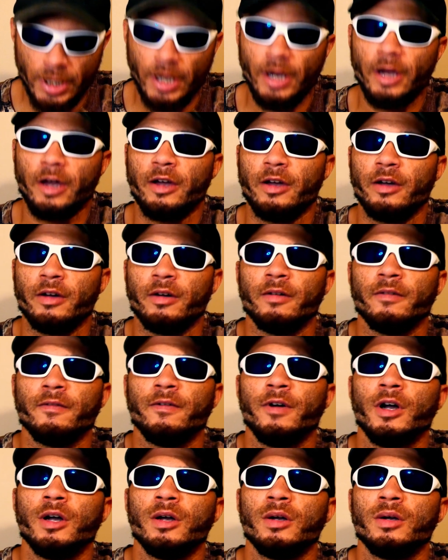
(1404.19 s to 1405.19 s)

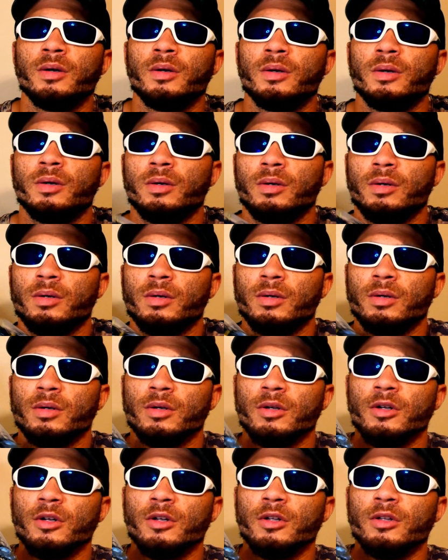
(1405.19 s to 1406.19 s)
have
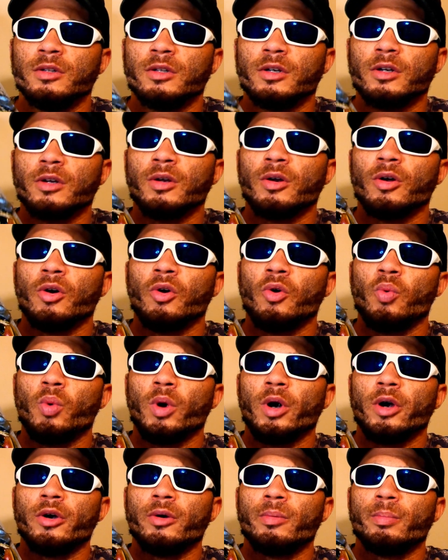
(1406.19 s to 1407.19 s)
a good old
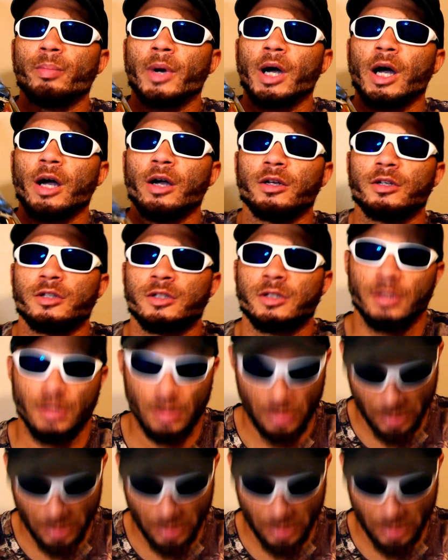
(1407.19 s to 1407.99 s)
worm box.